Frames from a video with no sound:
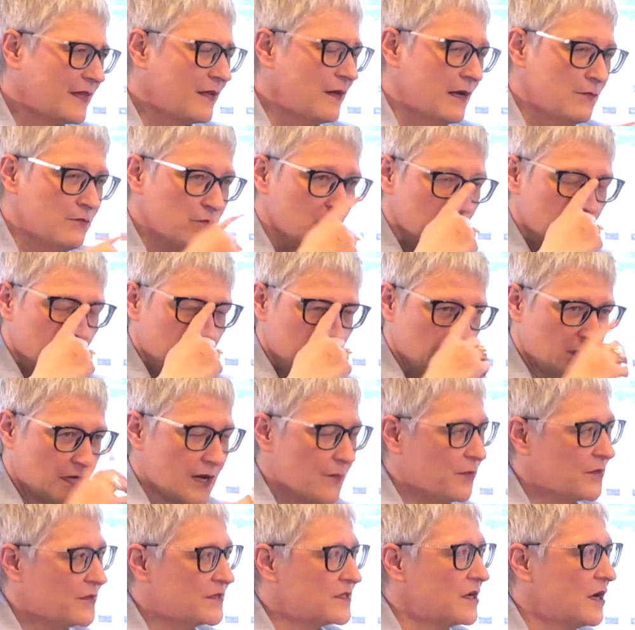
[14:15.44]
A
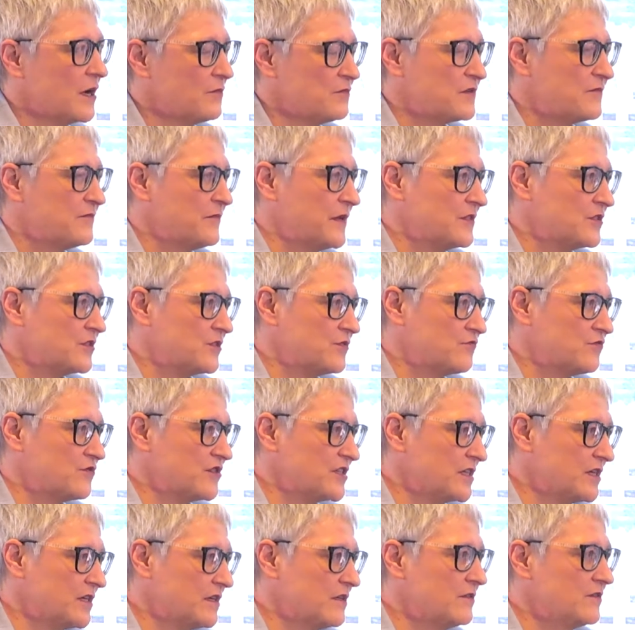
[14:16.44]
couple of times you've mentioned
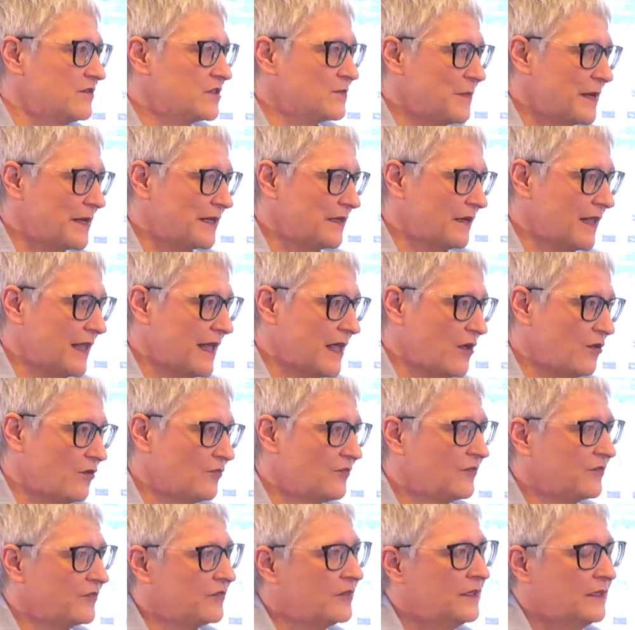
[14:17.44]
resilience, mental
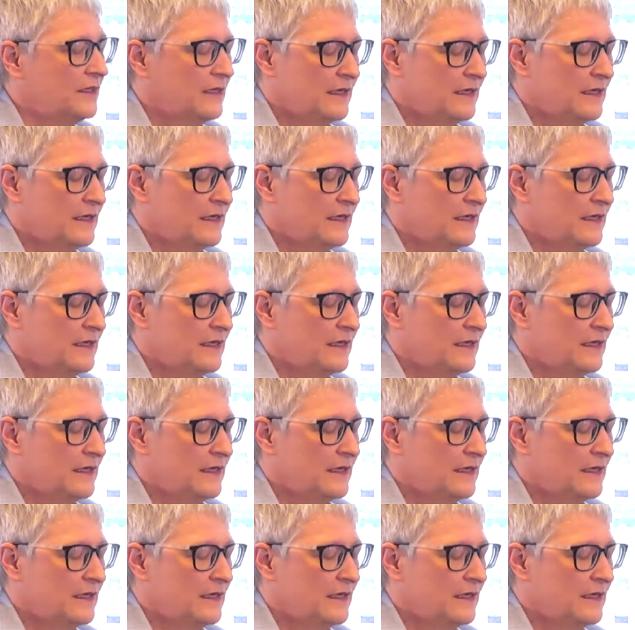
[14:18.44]
health,